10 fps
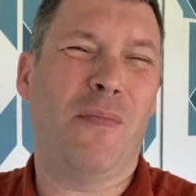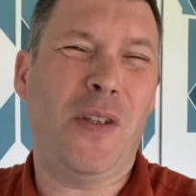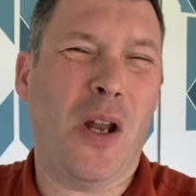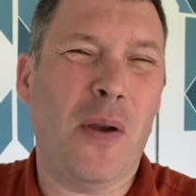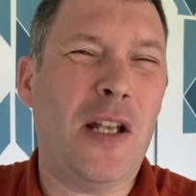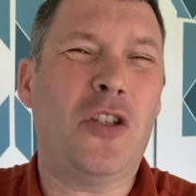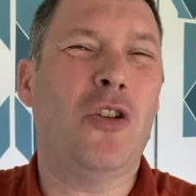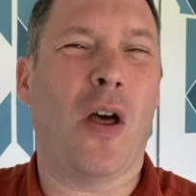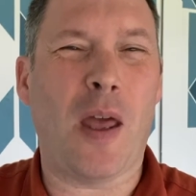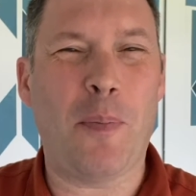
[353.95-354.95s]
You know, it's
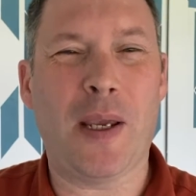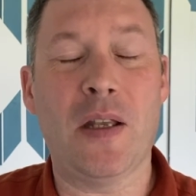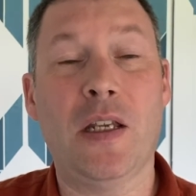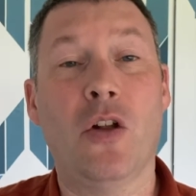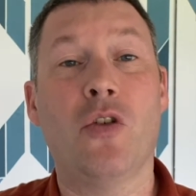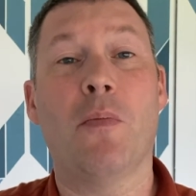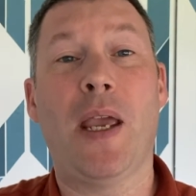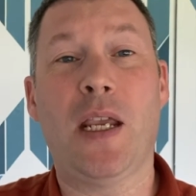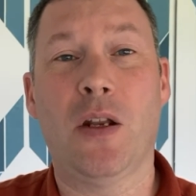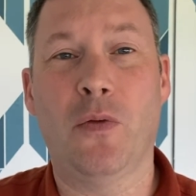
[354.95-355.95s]
not that big a deal. You're
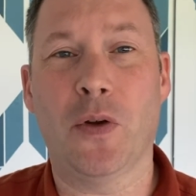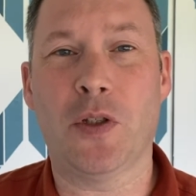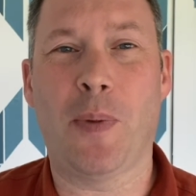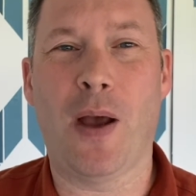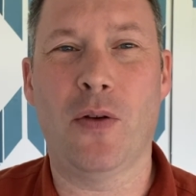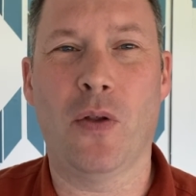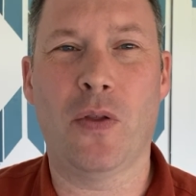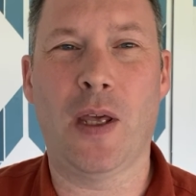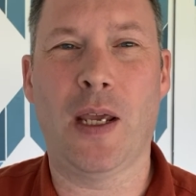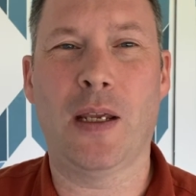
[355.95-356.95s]
making a fuss about
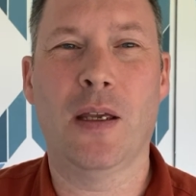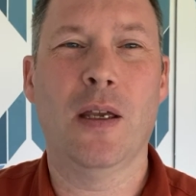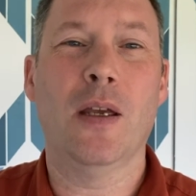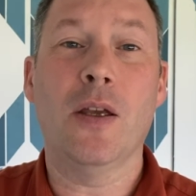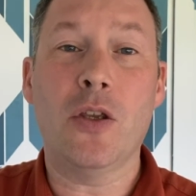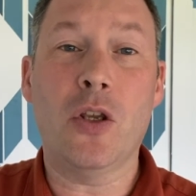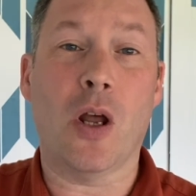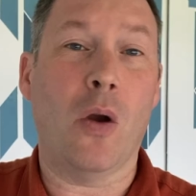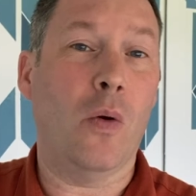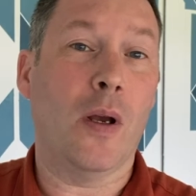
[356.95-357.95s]
nothing. You
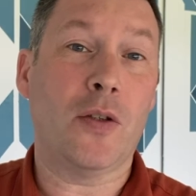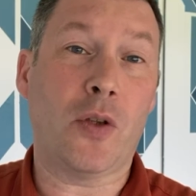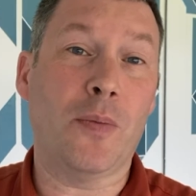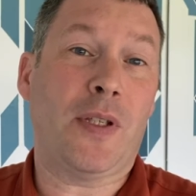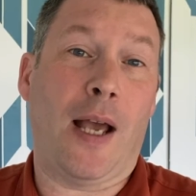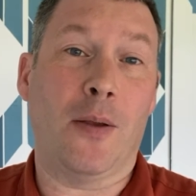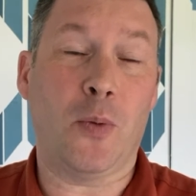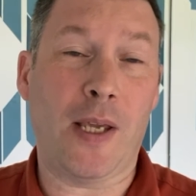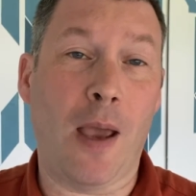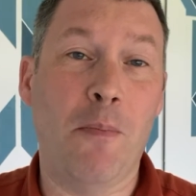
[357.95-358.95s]
know,
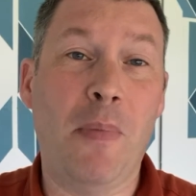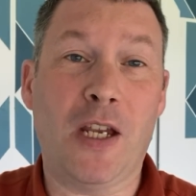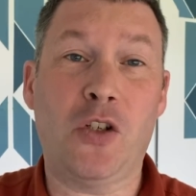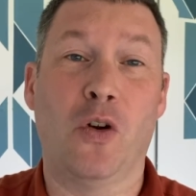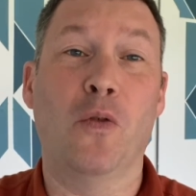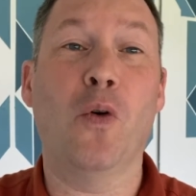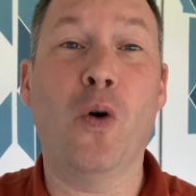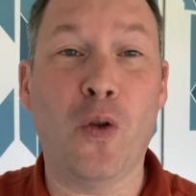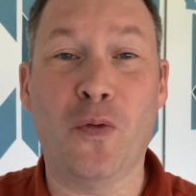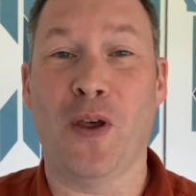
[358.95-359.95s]
sometimes we get a mixture of
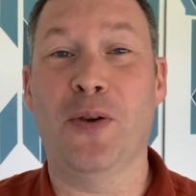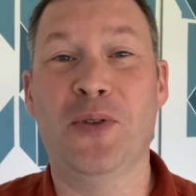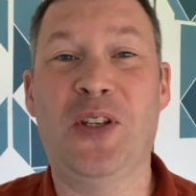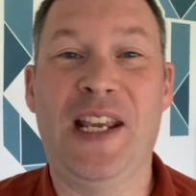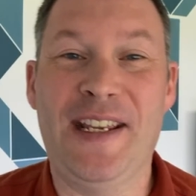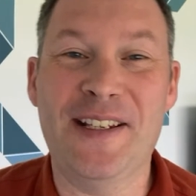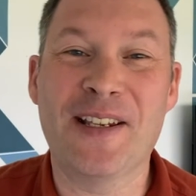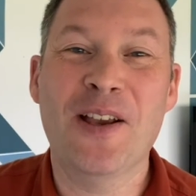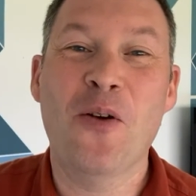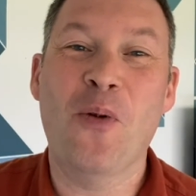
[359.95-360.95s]
all of those
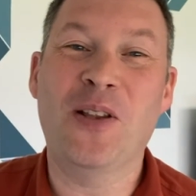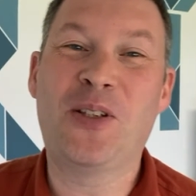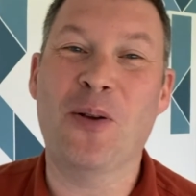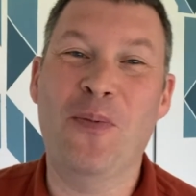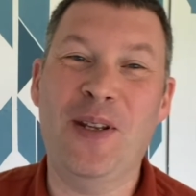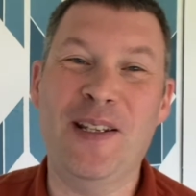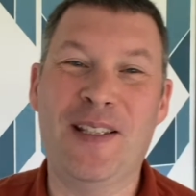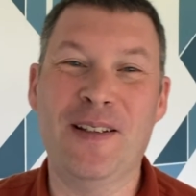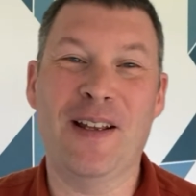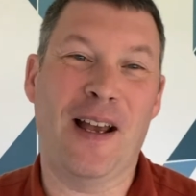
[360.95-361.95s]
D's when somebody's
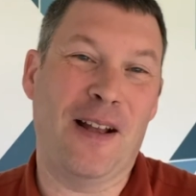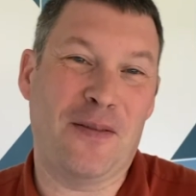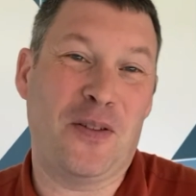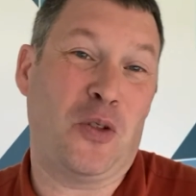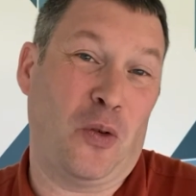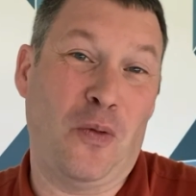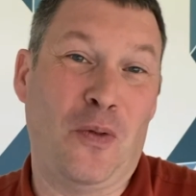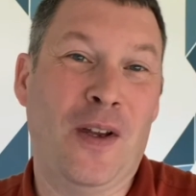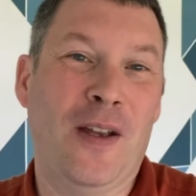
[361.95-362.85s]
sort of